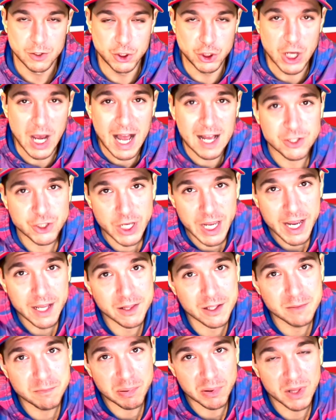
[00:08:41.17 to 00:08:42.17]
Josh
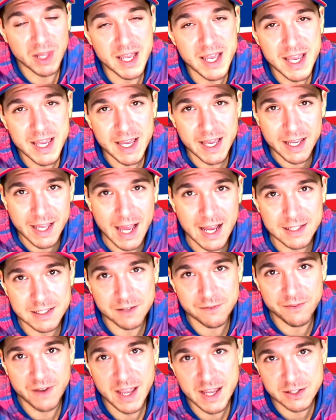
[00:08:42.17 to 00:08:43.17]
Allen playing against
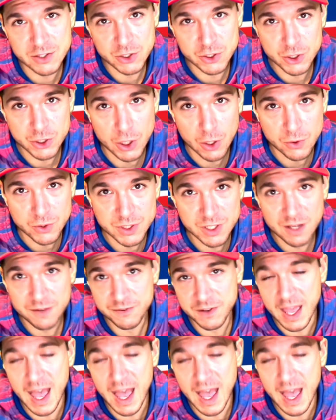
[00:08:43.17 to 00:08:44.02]
a Vance Joseph,